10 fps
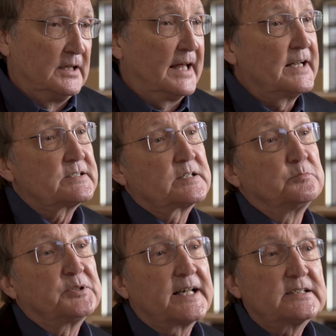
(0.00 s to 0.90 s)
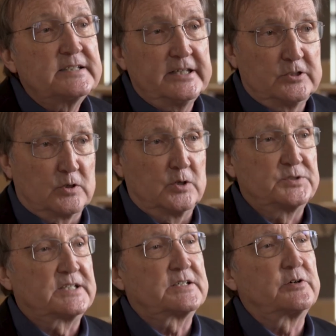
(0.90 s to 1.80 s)
and as complexity
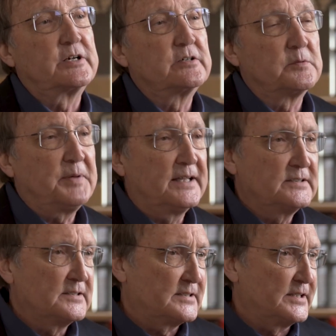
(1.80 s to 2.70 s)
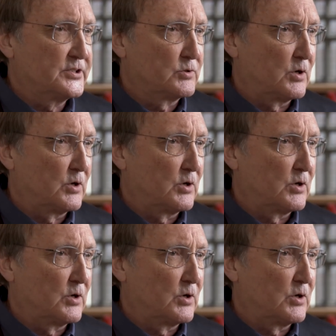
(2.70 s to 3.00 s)
grows, as our interdependencies